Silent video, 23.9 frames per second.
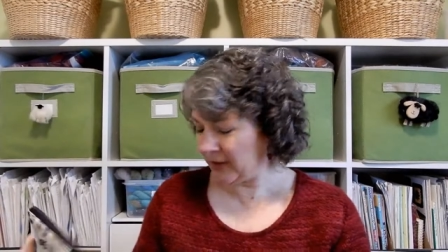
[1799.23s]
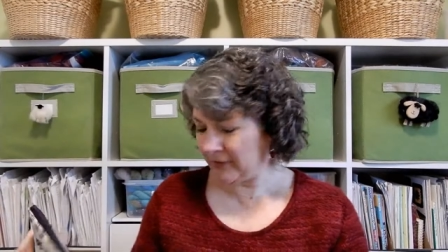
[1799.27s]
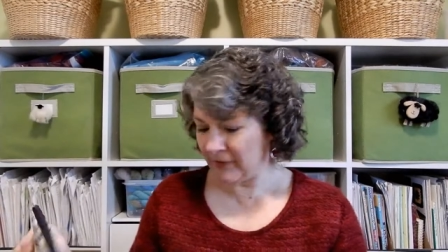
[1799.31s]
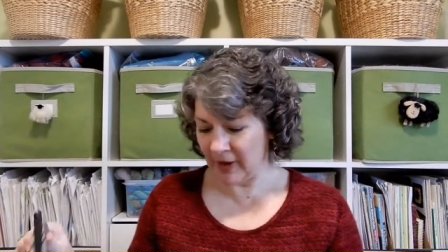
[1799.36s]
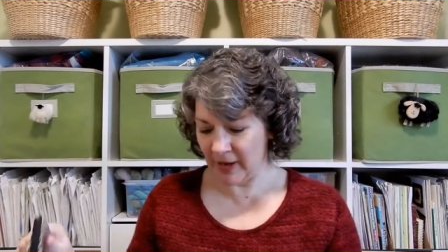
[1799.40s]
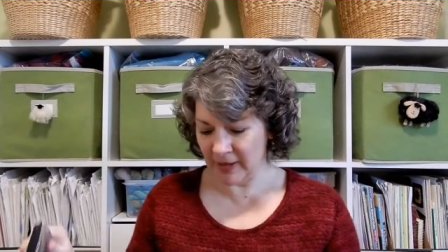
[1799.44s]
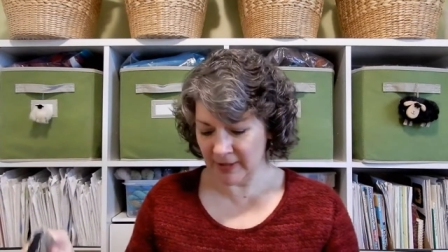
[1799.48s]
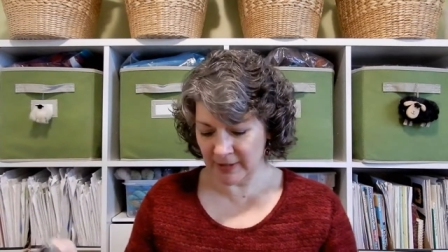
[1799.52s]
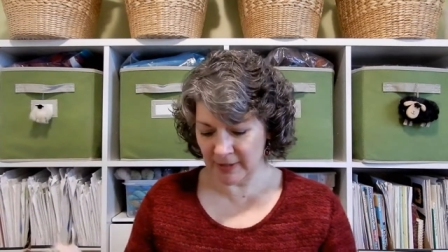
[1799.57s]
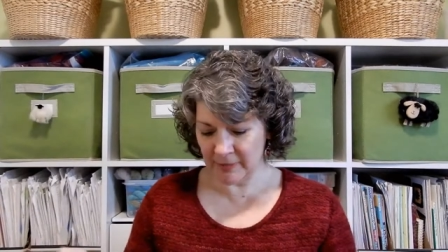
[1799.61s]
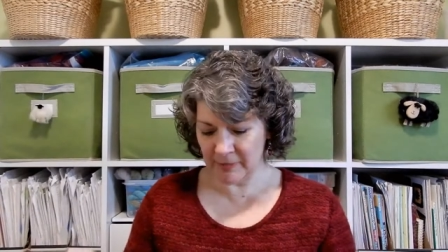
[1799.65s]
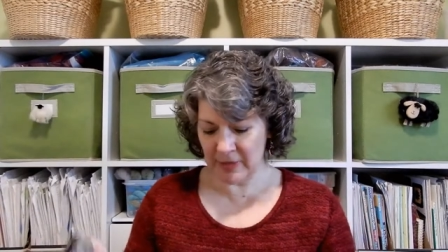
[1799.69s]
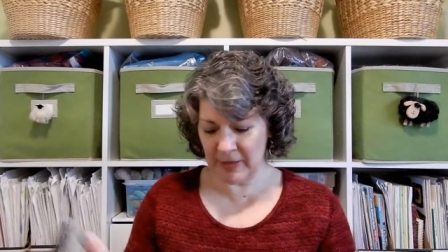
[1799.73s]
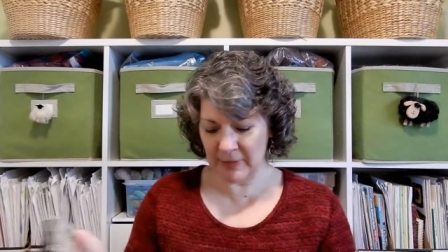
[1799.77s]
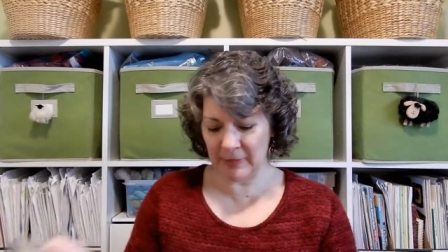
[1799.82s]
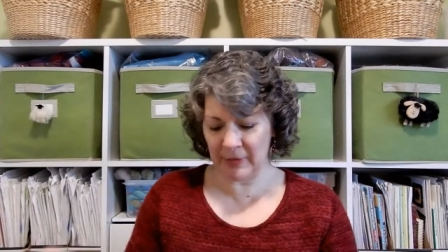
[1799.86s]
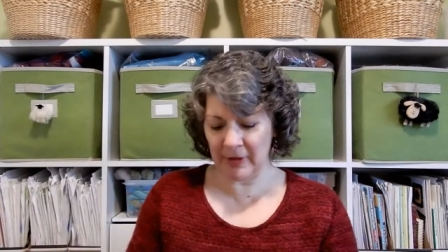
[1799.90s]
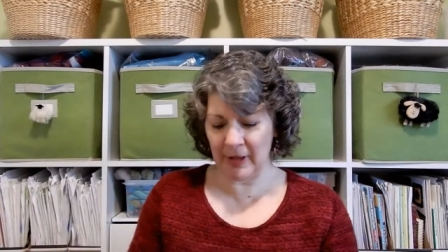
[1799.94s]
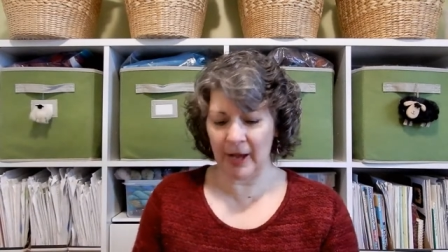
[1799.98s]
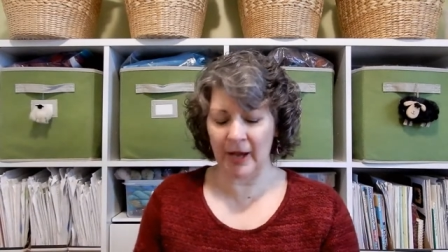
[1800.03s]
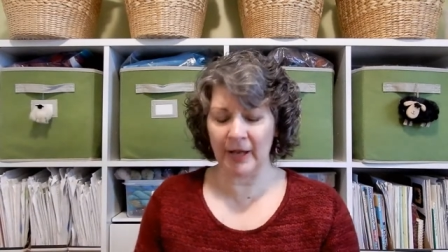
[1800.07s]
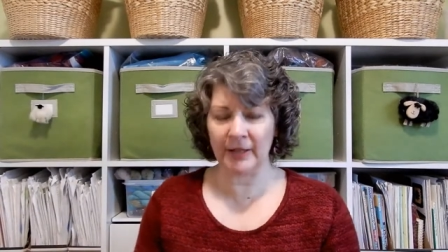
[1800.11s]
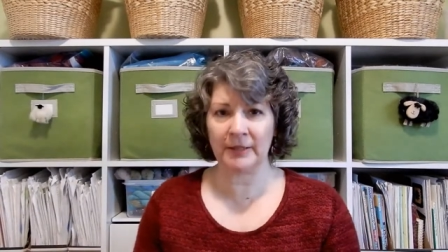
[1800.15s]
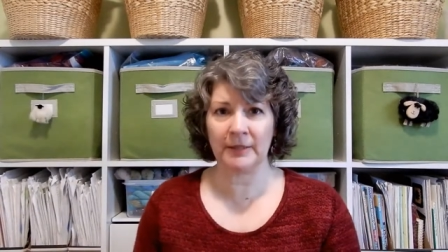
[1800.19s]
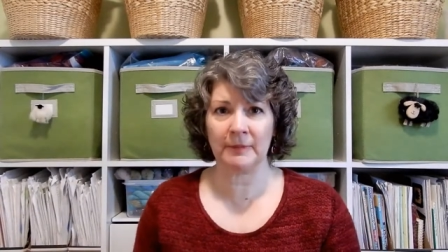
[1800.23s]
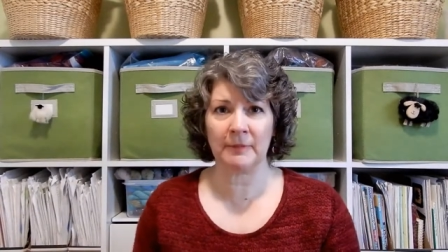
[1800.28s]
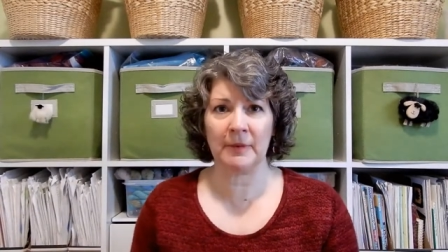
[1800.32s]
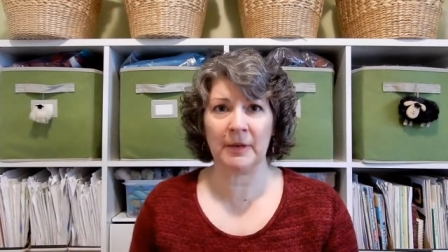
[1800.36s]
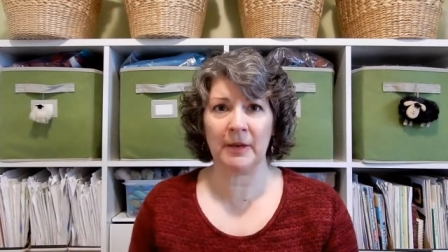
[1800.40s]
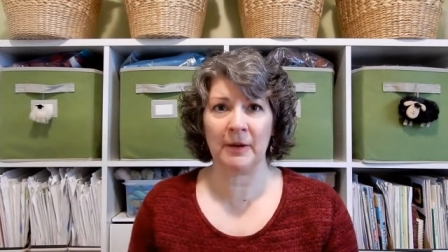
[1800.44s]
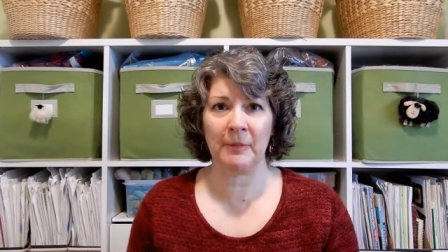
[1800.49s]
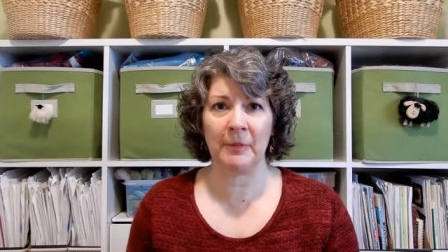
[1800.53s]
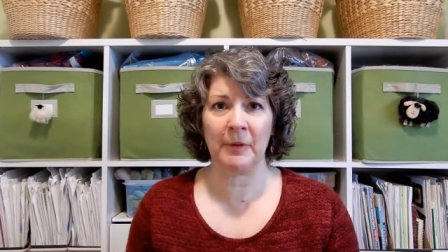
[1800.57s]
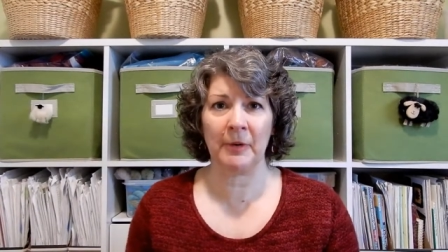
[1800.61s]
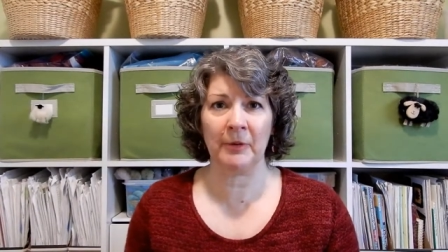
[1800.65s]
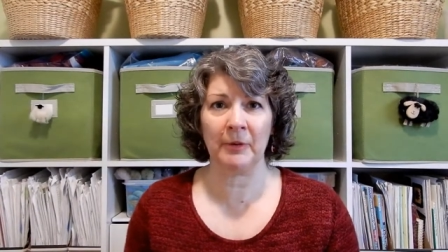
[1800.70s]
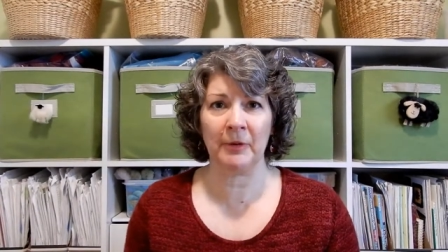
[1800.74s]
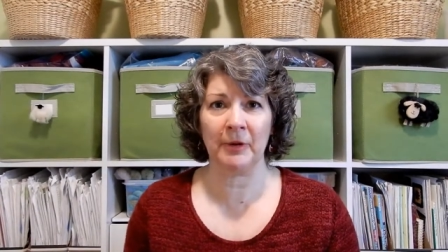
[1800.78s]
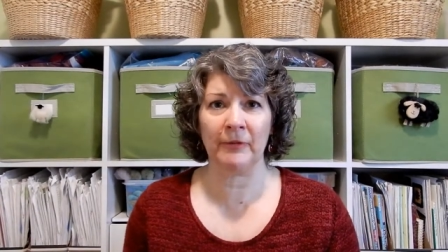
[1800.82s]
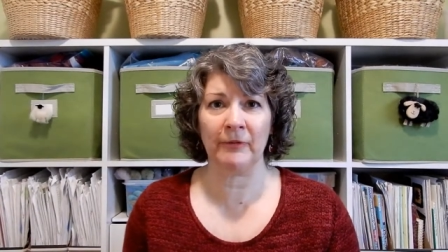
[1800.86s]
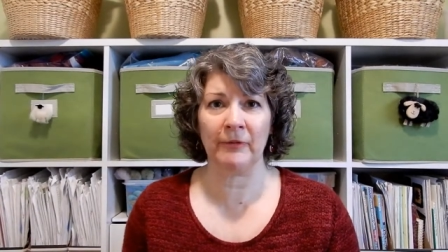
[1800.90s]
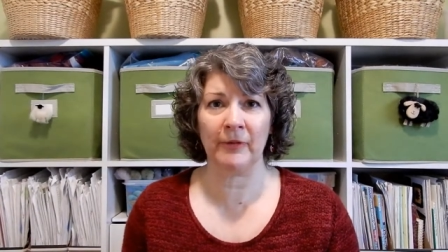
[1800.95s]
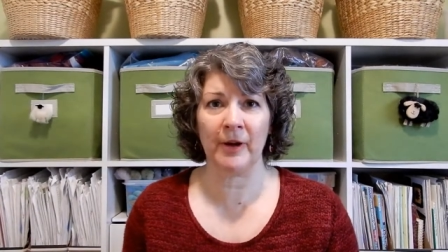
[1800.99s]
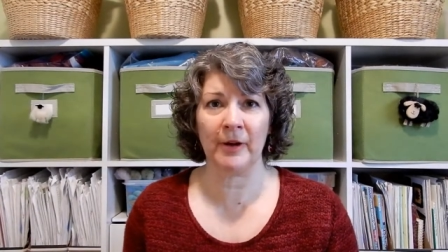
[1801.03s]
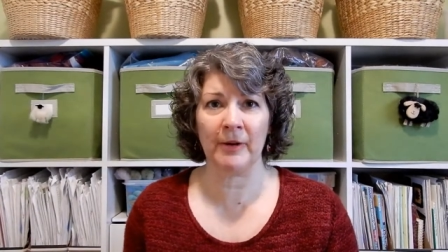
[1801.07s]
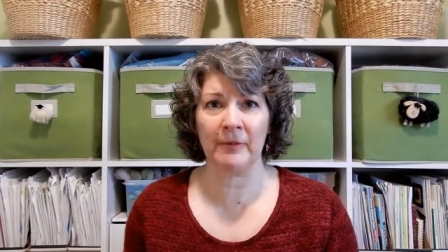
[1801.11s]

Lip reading: I've had some people ask me about if